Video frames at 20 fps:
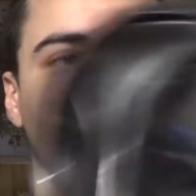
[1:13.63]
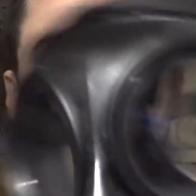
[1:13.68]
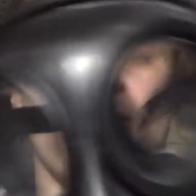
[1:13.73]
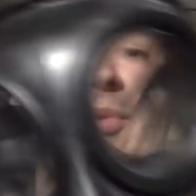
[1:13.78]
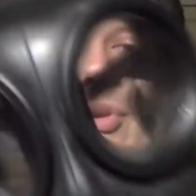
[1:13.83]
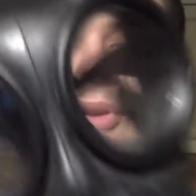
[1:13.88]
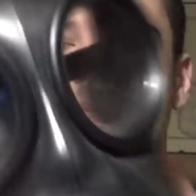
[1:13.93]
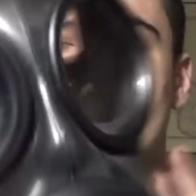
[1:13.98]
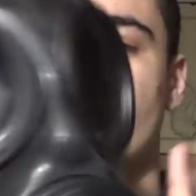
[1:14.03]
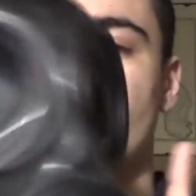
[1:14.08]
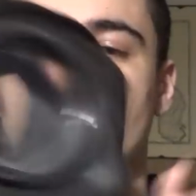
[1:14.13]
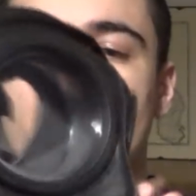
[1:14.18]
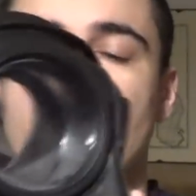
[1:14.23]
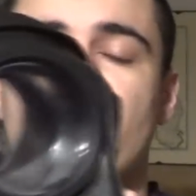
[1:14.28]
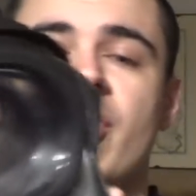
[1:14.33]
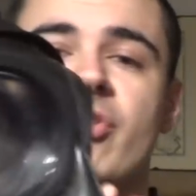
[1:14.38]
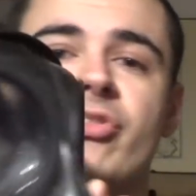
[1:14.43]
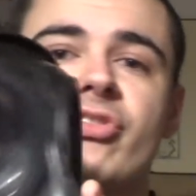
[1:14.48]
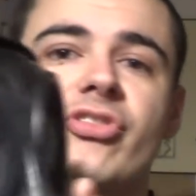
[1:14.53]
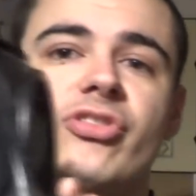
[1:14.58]
But the
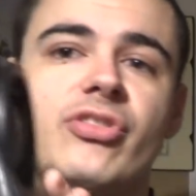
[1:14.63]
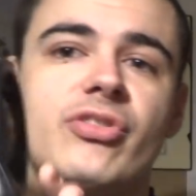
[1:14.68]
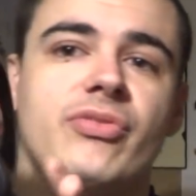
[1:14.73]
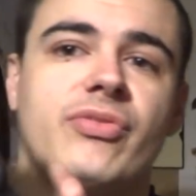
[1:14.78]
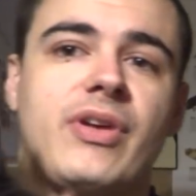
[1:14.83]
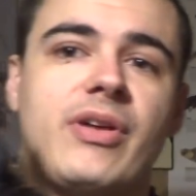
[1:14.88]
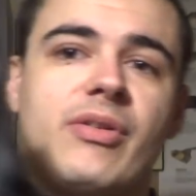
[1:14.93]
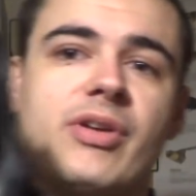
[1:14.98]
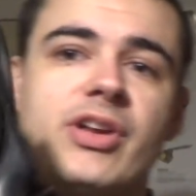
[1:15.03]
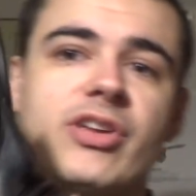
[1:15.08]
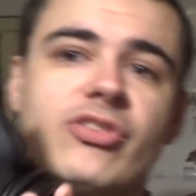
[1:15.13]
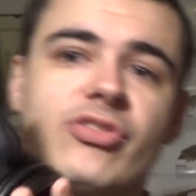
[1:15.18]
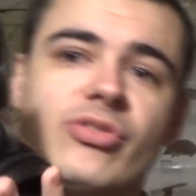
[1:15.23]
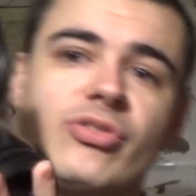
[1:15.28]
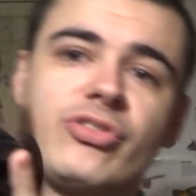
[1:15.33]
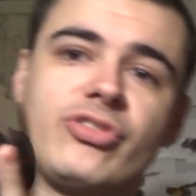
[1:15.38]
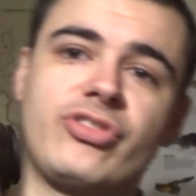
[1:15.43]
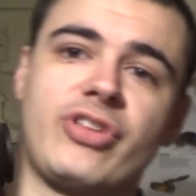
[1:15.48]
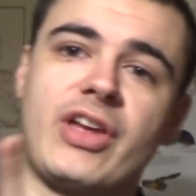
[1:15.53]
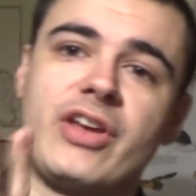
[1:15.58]
mask's very sort
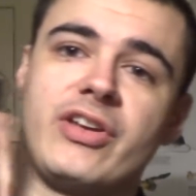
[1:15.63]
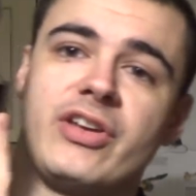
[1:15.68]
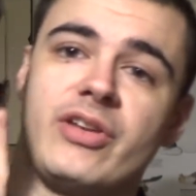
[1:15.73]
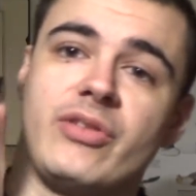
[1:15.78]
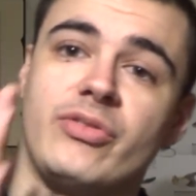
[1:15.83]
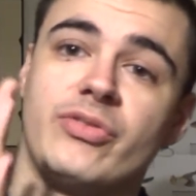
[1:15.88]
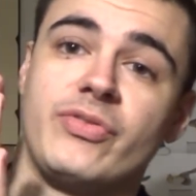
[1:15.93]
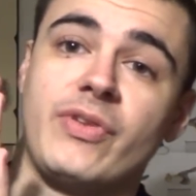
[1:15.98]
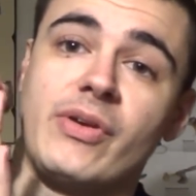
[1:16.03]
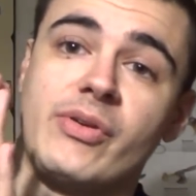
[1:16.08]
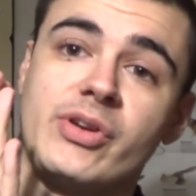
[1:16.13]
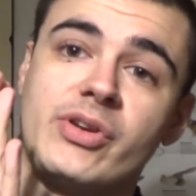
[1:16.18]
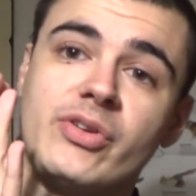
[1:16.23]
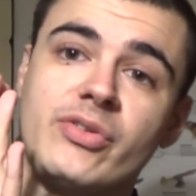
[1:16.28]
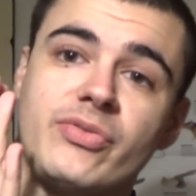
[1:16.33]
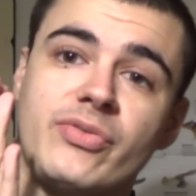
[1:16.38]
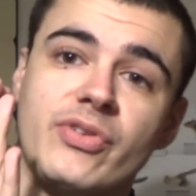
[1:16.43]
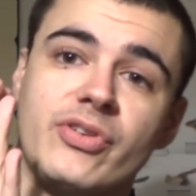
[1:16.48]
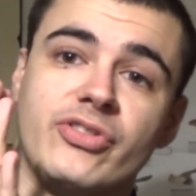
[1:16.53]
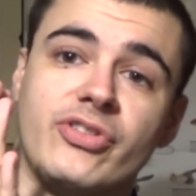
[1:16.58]
of standard. It was very
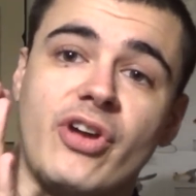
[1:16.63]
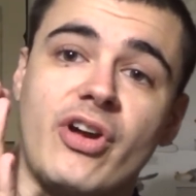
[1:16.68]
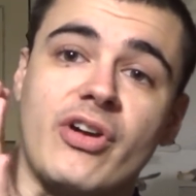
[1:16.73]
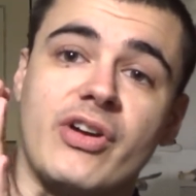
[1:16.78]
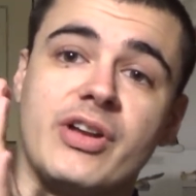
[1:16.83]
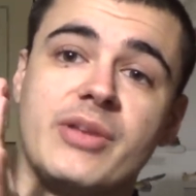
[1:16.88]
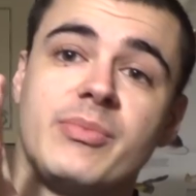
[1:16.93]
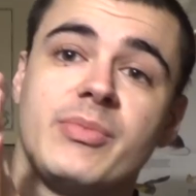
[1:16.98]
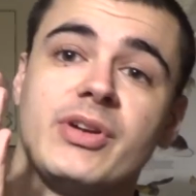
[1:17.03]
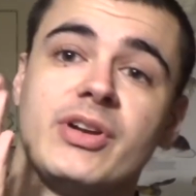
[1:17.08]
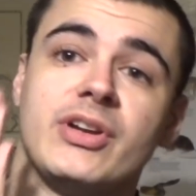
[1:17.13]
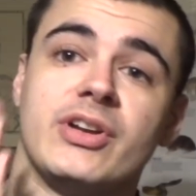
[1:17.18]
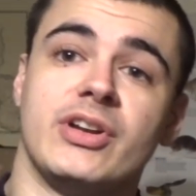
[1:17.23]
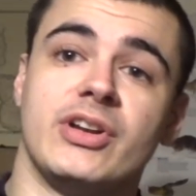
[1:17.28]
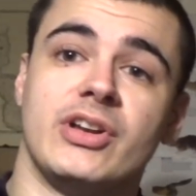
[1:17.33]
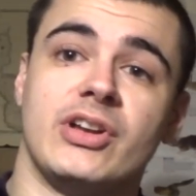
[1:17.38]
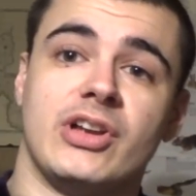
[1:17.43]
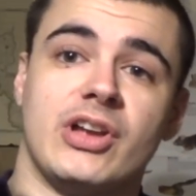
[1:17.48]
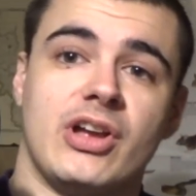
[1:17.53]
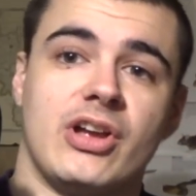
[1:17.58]
good for the time,
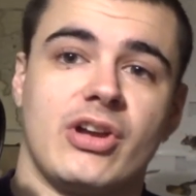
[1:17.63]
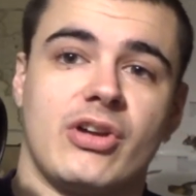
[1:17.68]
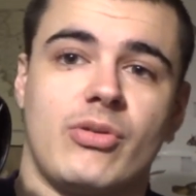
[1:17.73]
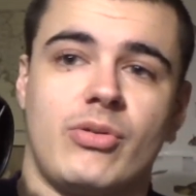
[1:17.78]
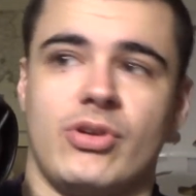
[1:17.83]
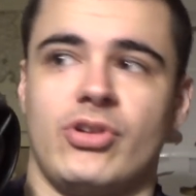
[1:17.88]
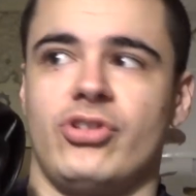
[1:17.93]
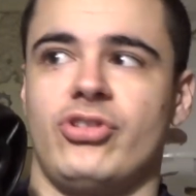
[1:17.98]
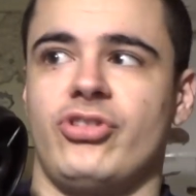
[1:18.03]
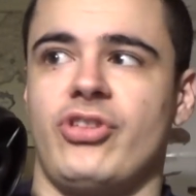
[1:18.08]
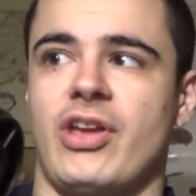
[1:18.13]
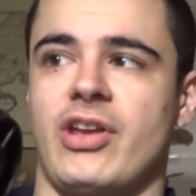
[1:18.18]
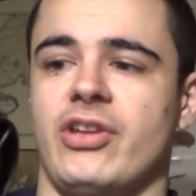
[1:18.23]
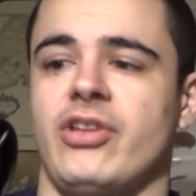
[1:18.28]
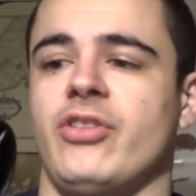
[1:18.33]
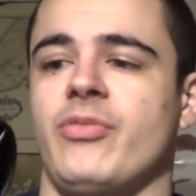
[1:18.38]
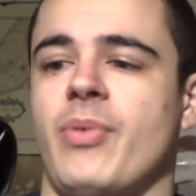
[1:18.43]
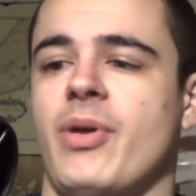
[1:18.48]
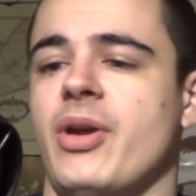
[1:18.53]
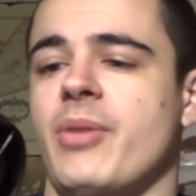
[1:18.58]
quite
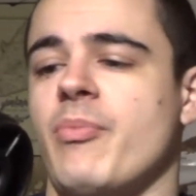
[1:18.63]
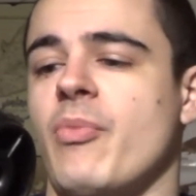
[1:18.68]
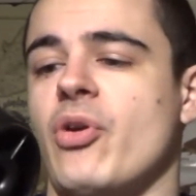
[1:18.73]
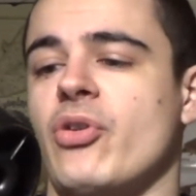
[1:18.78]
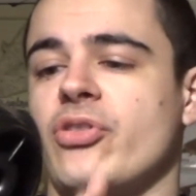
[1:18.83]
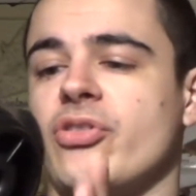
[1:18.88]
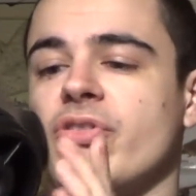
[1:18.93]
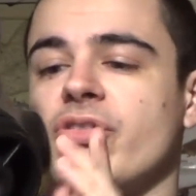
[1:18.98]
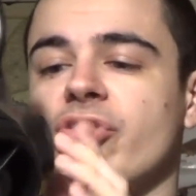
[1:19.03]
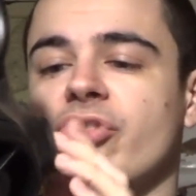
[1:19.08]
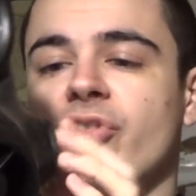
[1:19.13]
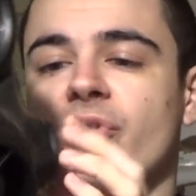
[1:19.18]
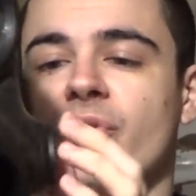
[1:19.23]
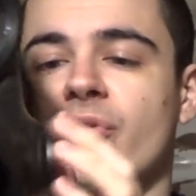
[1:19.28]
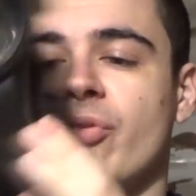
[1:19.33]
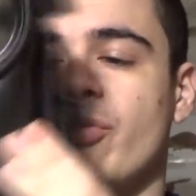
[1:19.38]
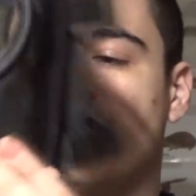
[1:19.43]
standard by modern sort